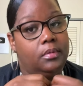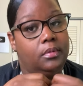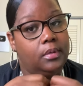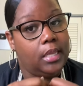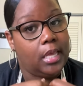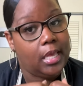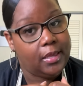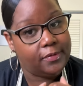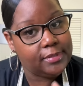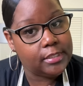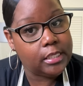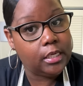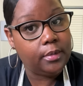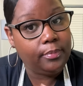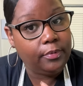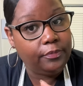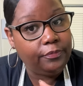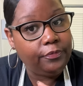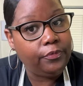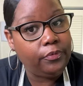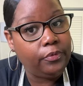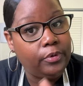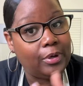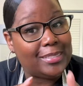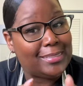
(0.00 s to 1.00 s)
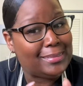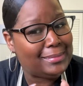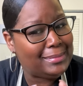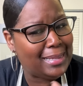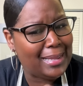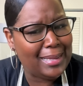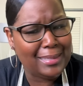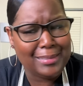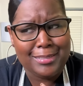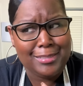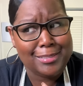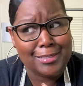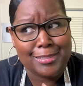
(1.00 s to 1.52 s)
I've said it before, a
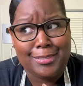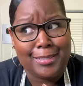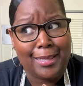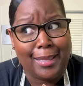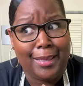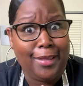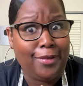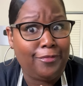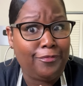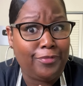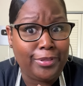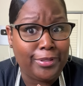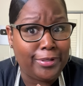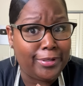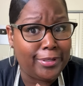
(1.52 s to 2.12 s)
snack is just a handful of